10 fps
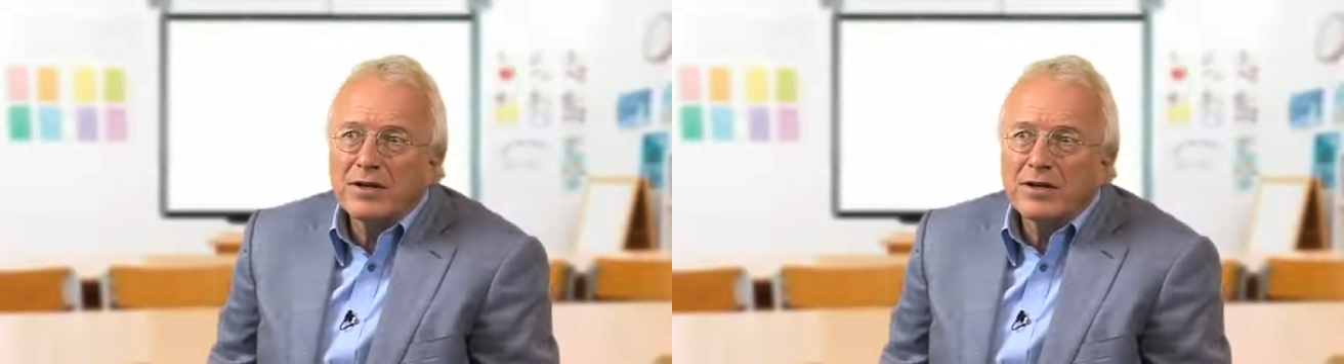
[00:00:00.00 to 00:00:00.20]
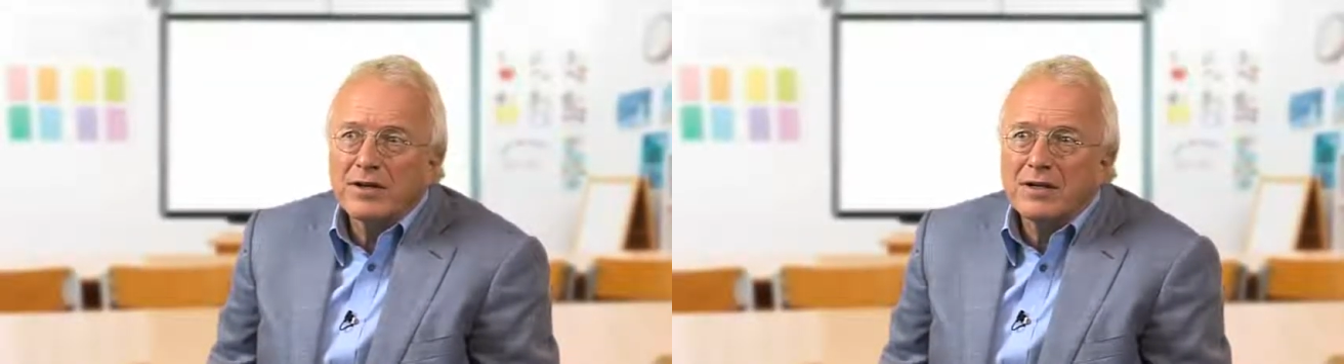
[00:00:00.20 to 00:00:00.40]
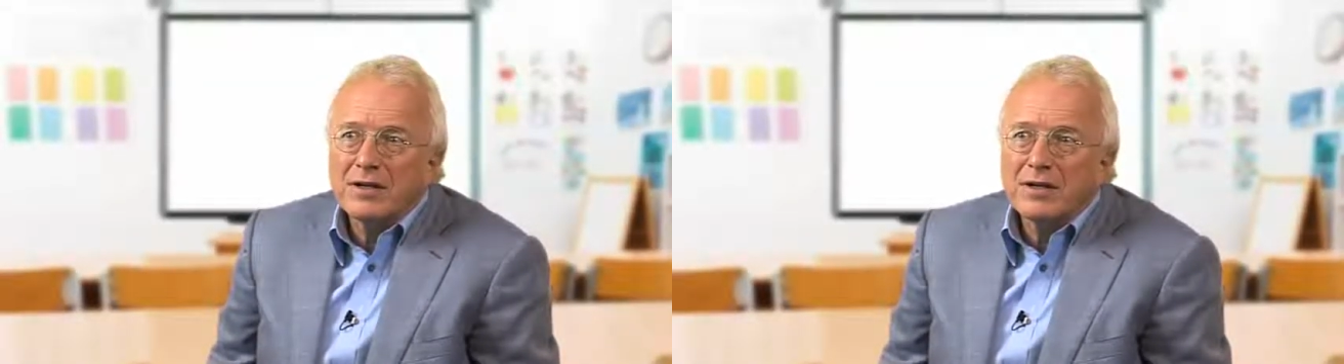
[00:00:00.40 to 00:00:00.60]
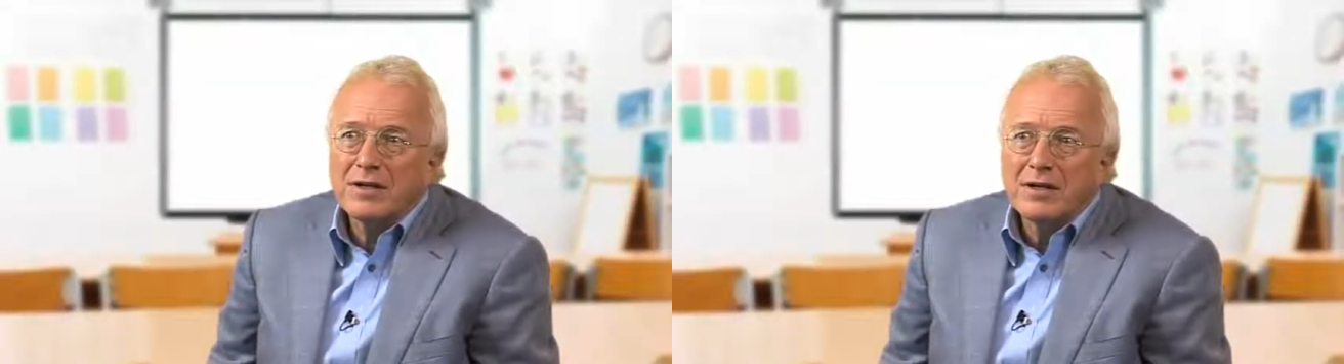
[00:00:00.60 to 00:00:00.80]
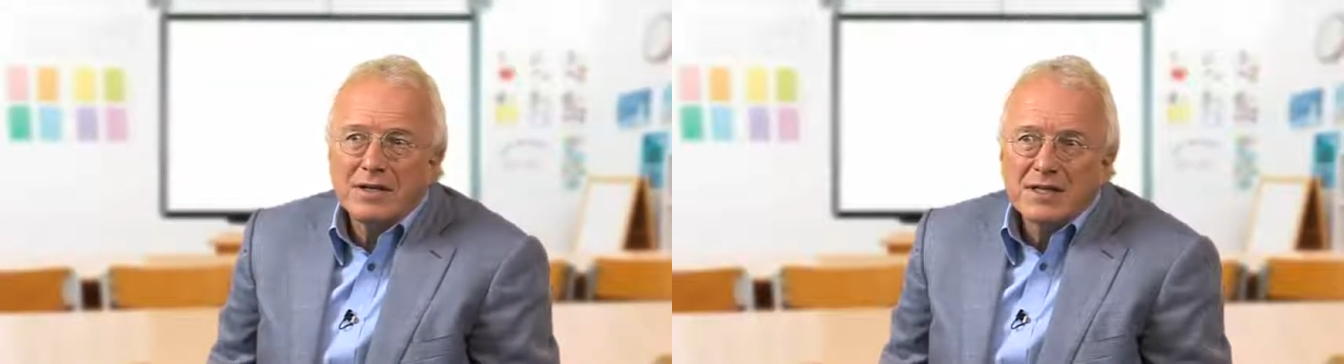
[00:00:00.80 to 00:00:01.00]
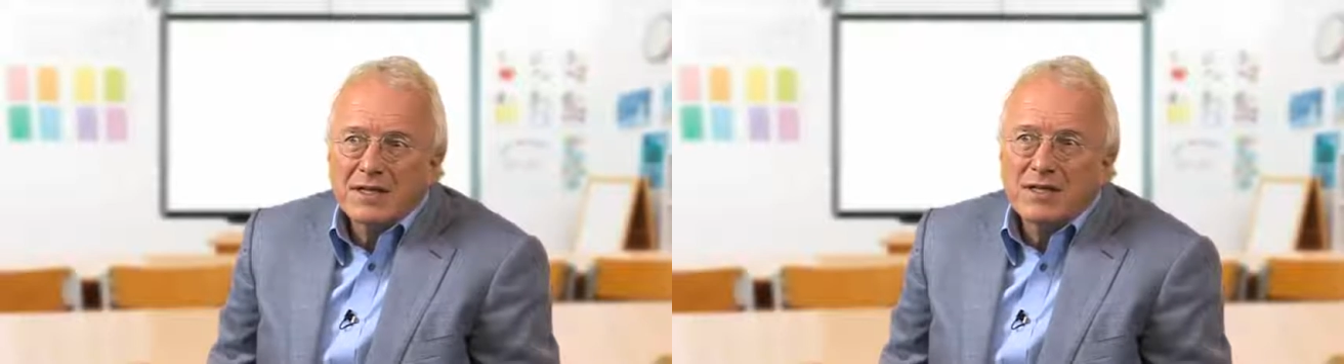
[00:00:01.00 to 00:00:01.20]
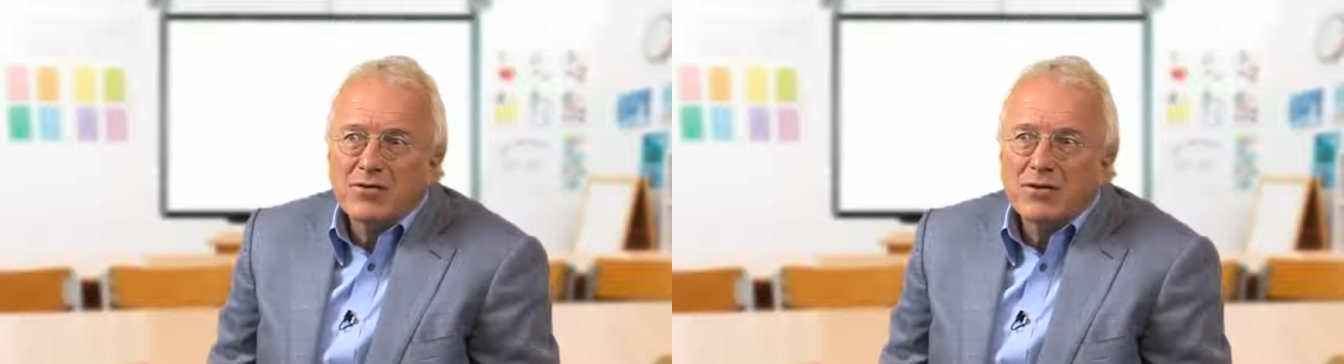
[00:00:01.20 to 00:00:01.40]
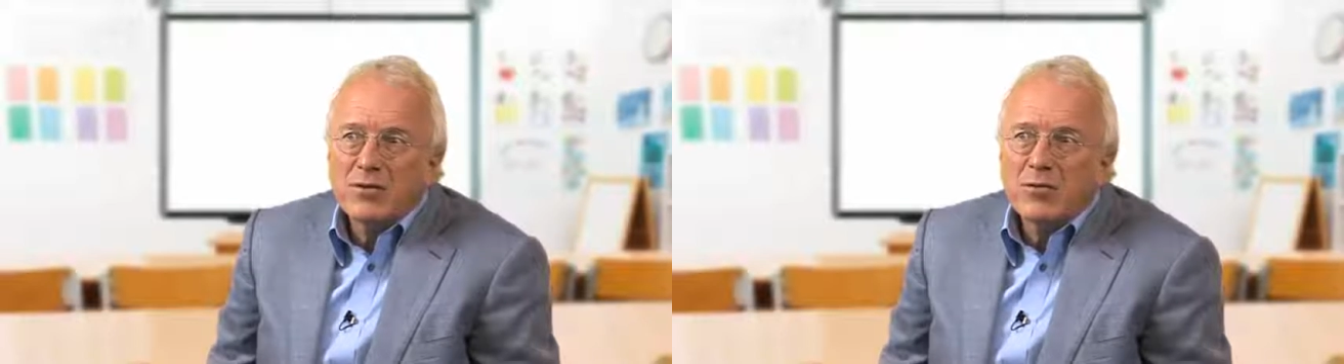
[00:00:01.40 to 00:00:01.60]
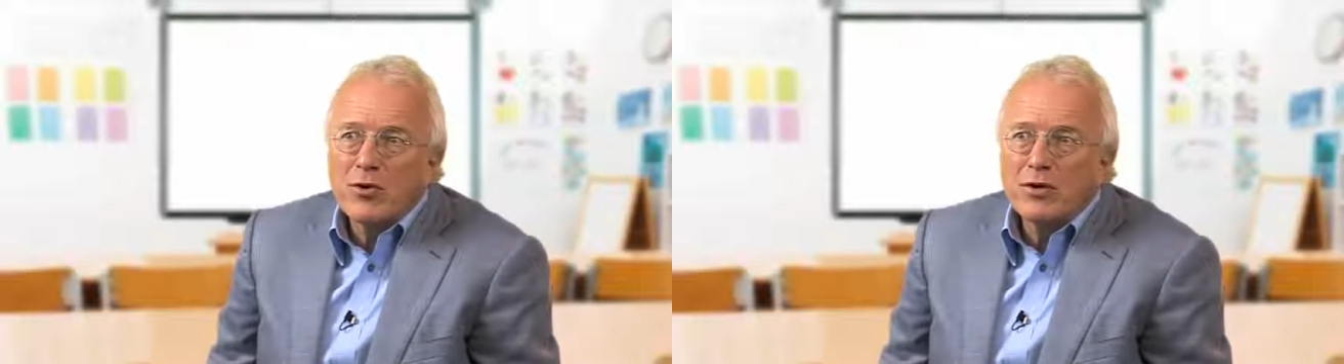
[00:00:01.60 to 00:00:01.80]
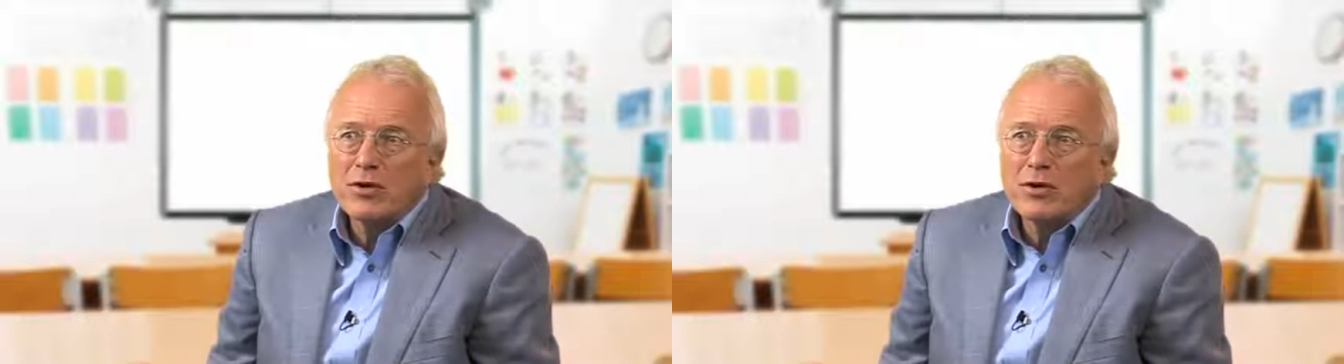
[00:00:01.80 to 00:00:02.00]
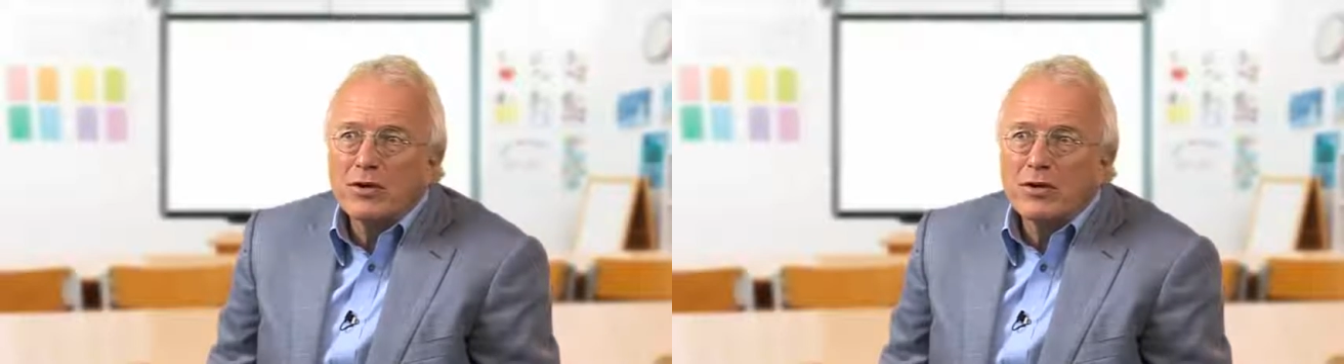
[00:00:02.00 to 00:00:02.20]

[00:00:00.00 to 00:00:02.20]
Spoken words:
in Central America,